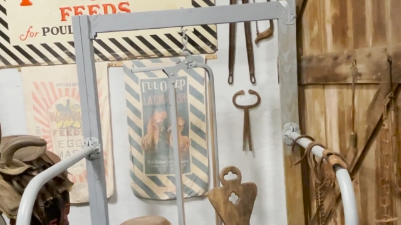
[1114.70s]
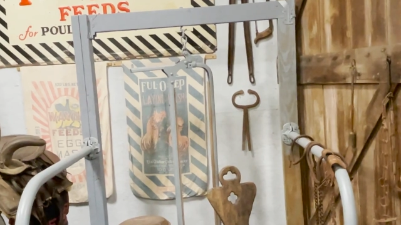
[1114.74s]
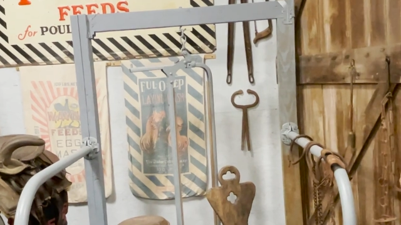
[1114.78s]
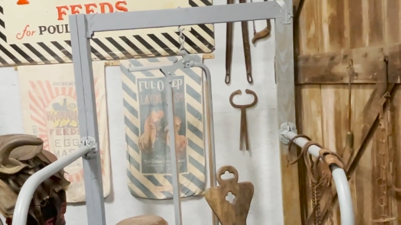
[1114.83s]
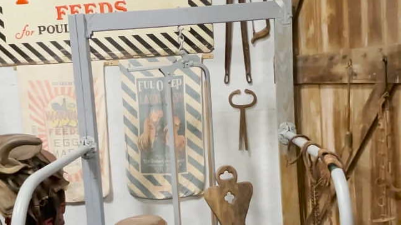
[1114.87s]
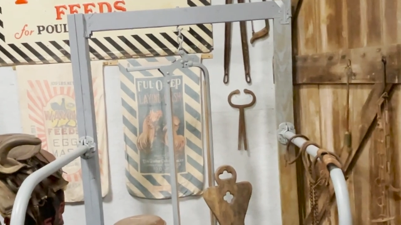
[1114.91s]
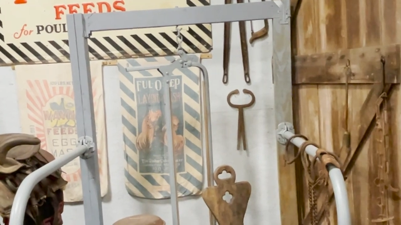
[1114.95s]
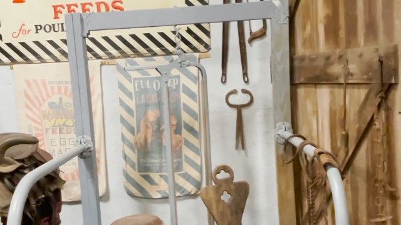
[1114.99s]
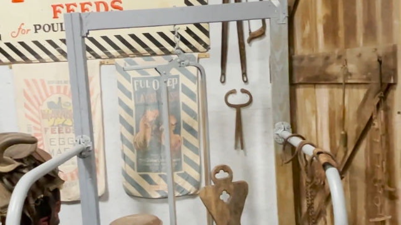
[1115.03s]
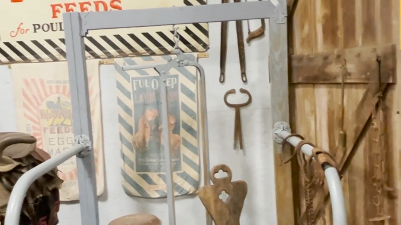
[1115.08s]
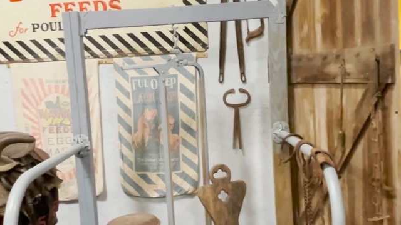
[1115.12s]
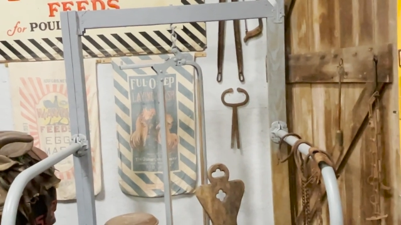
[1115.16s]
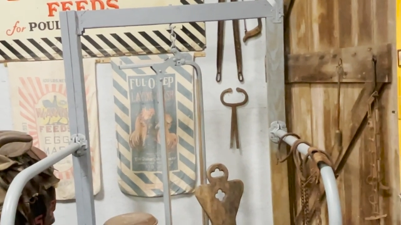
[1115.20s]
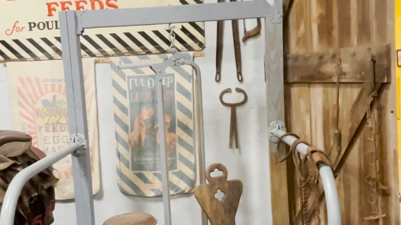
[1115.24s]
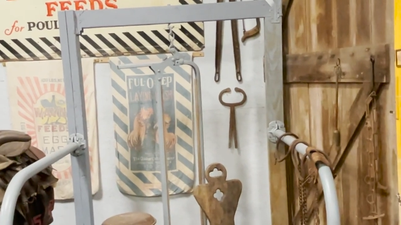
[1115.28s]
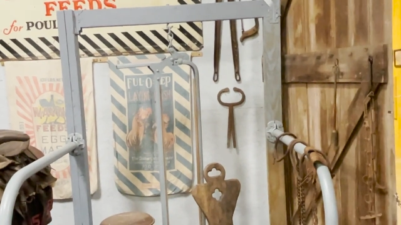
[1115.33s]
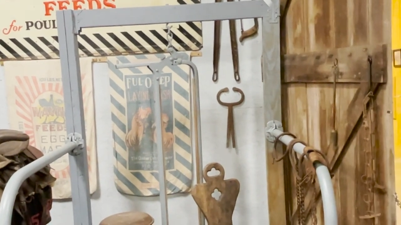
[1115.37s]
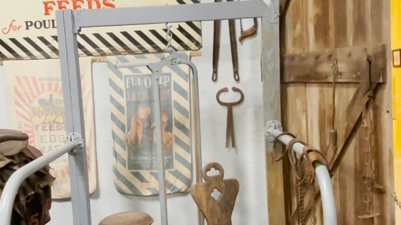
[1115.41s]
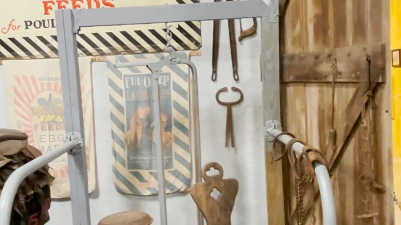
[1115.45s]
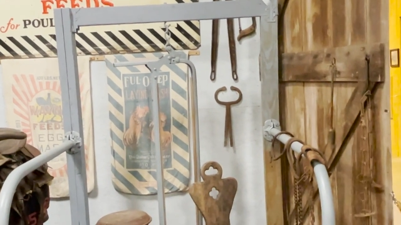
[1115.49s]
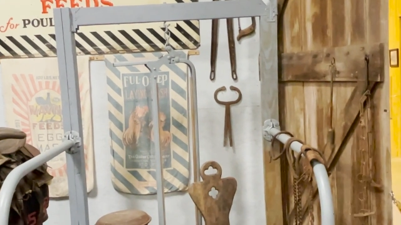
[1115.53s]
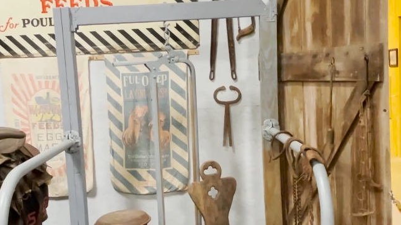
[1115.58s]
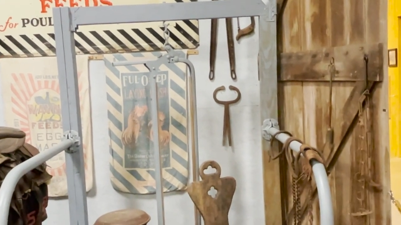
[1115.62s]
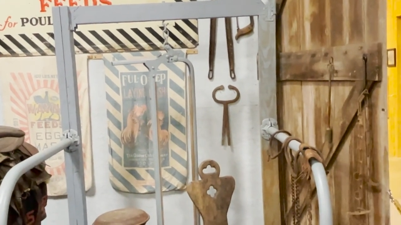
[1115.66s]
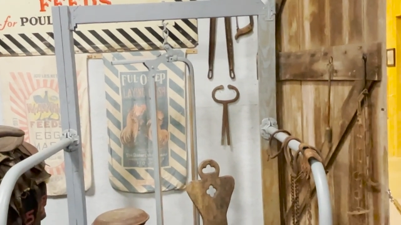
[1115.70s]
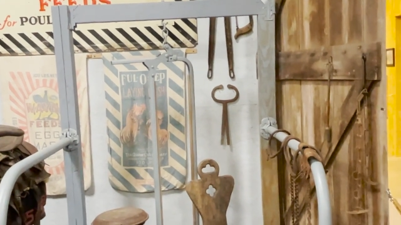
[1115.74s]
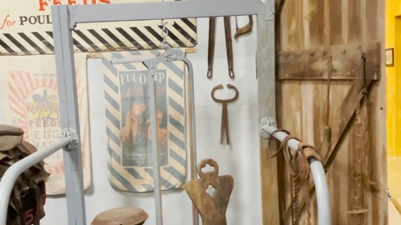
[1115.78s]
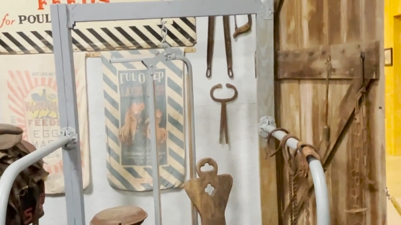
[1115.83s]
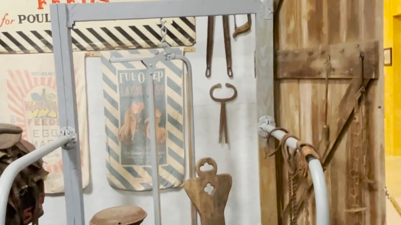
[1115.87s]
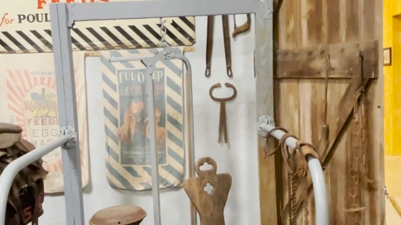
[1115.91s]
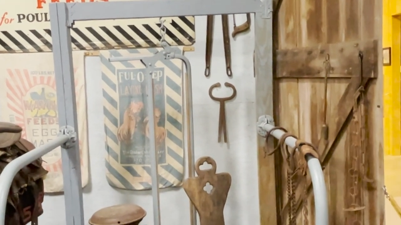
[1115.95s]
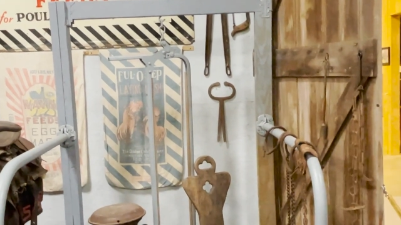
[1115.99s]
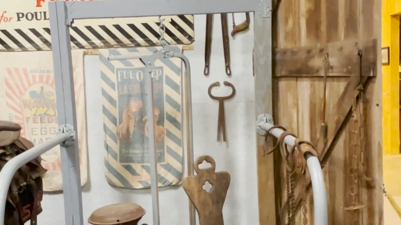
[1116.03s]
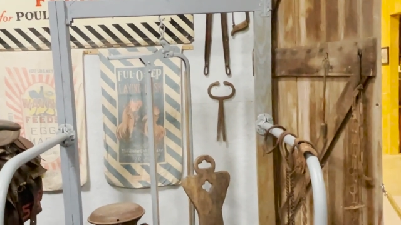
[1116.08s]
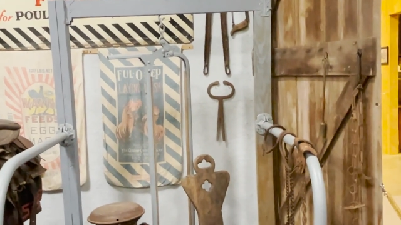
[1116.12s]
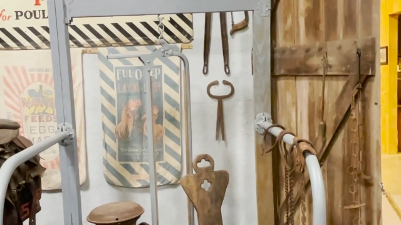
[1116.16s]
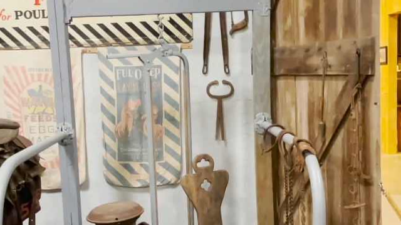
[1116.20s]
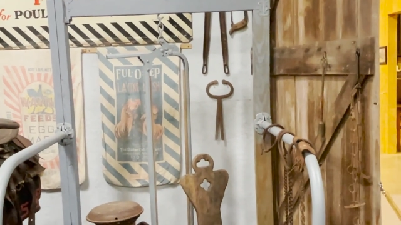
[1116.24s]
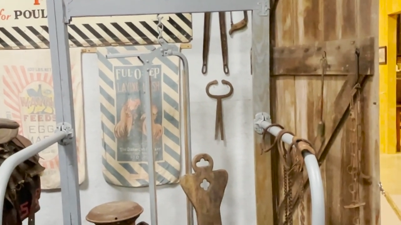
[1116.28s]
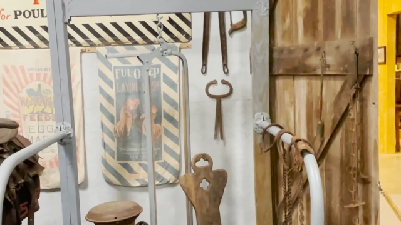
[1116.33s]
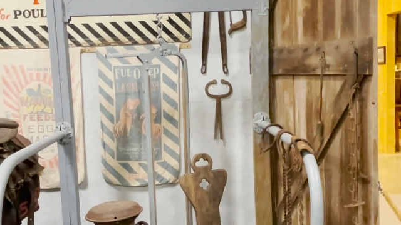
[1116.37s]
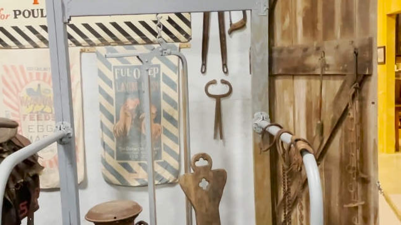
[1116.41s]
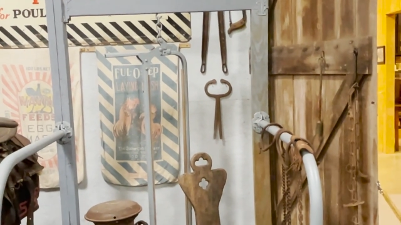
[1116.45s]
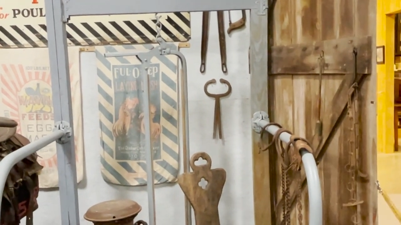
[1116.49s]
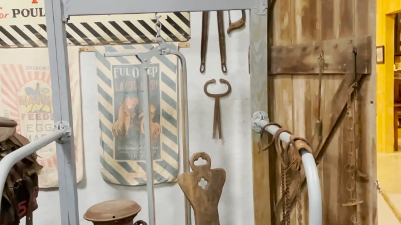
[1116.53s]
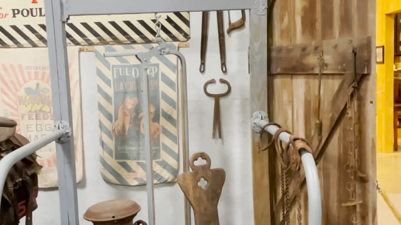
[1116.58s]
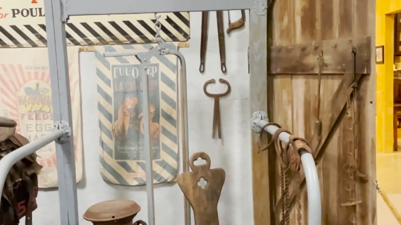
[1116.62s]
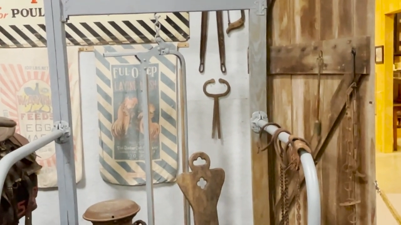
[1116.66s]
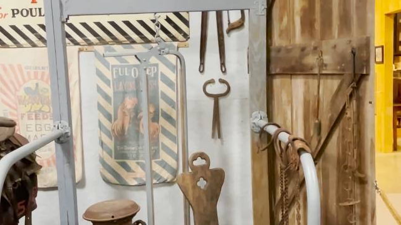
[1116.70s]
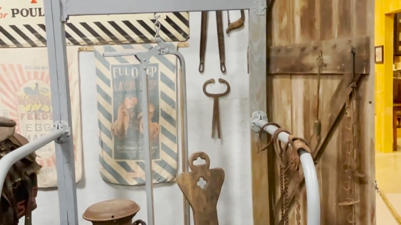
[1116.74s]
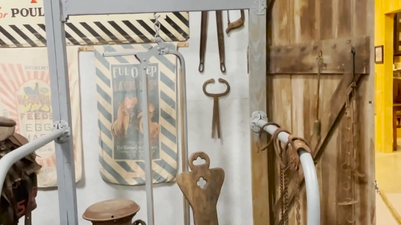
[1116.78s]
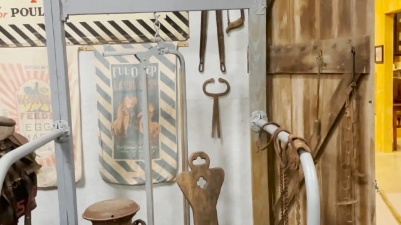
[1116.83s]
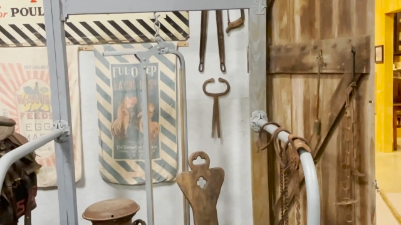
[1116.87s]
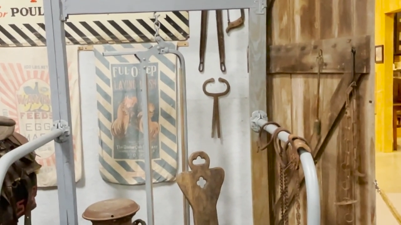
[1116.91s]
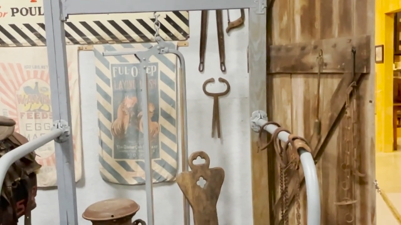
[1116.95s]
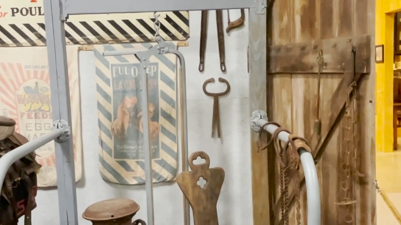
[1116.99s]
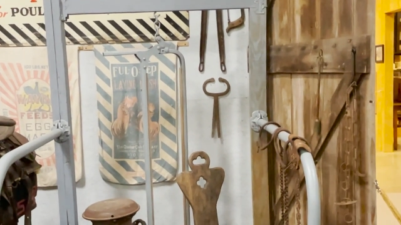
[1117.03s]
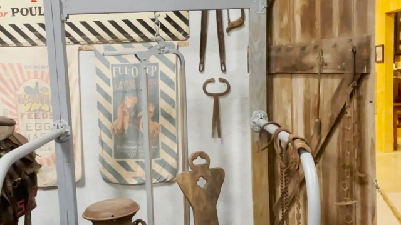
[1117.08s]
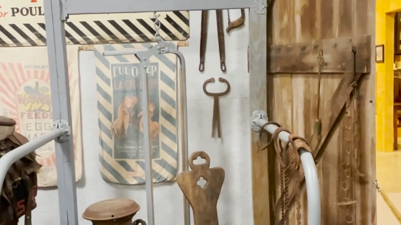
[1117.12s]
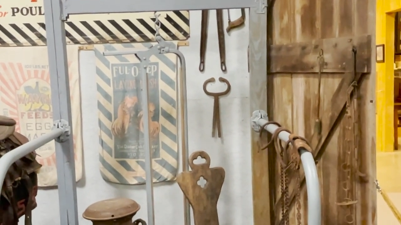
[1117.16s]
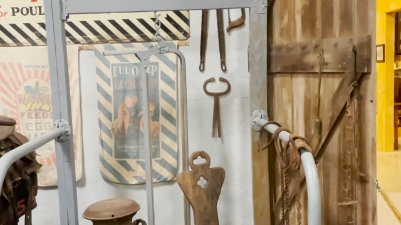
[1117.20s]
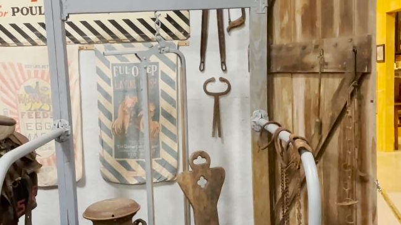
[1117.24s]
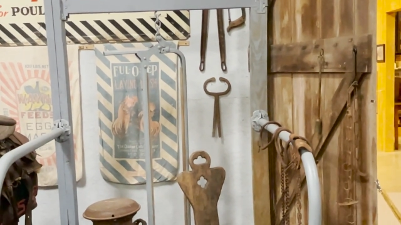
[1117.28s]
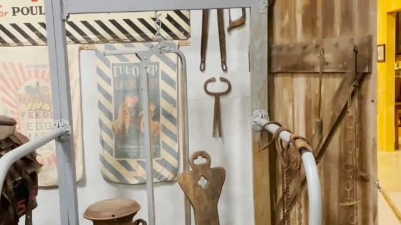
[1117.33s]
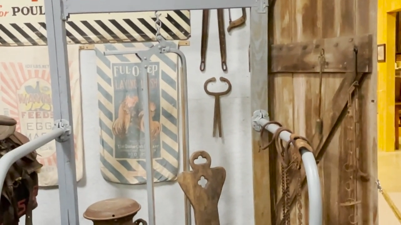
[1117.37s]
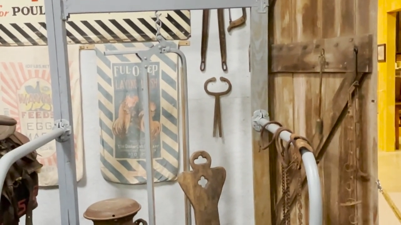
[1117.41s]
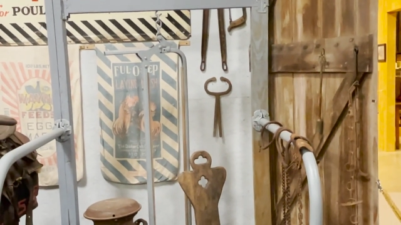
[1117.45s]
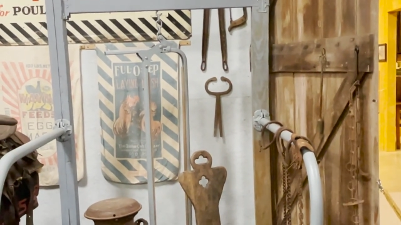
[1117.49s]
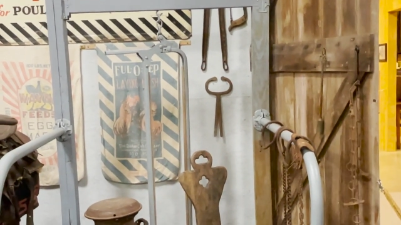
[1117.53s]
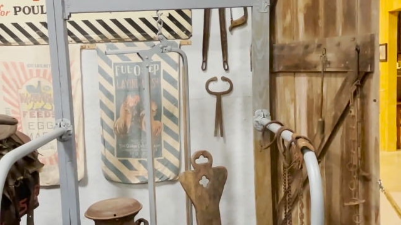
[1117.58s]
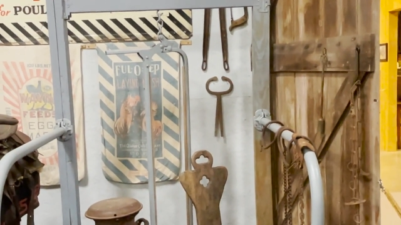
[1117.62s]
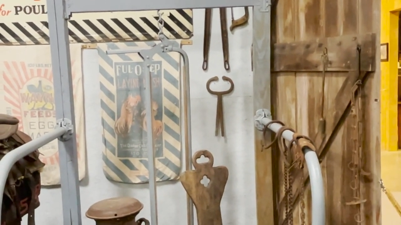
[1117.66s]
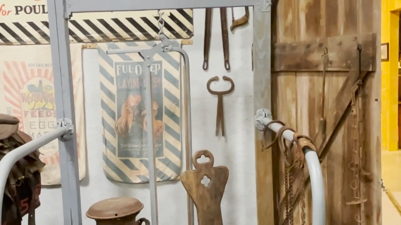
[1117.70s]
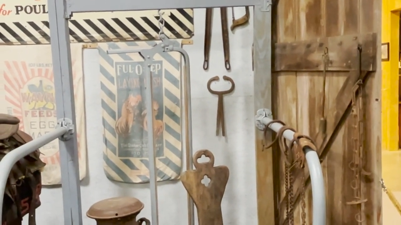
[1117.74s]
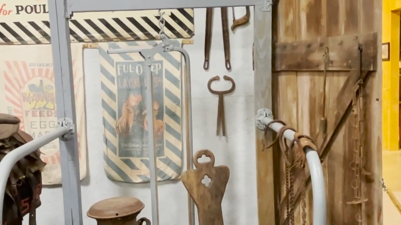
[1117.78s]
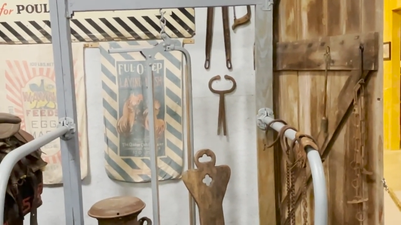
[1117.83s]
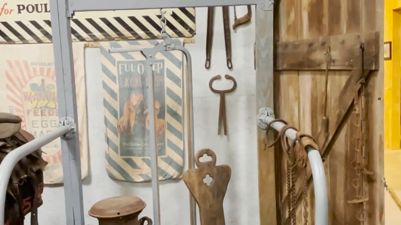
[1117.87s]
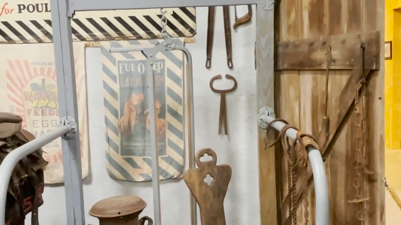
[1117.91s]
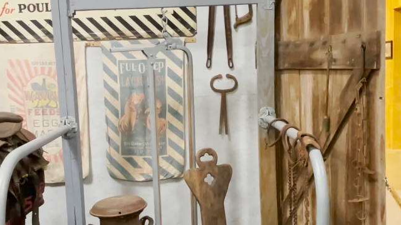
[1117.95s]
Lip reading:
No face is visible, so there are no lips to read.